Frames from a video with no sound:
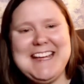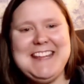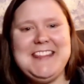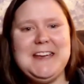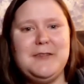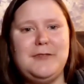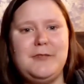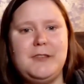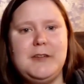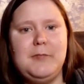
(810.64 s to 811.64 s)
they have
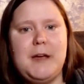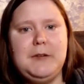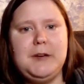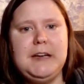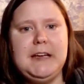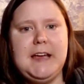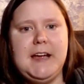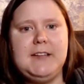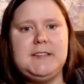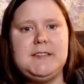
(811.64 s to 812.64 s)
mind-reading
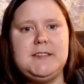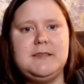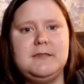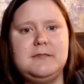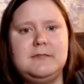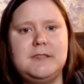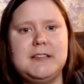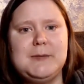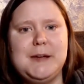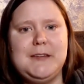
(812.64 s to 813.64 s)
cats.
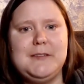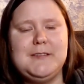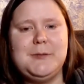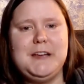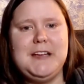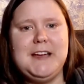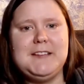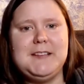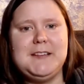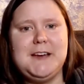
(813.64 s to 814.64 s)
That's why there's so many
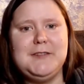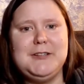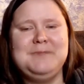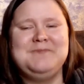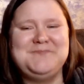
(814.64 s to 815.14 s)
cats on the cover.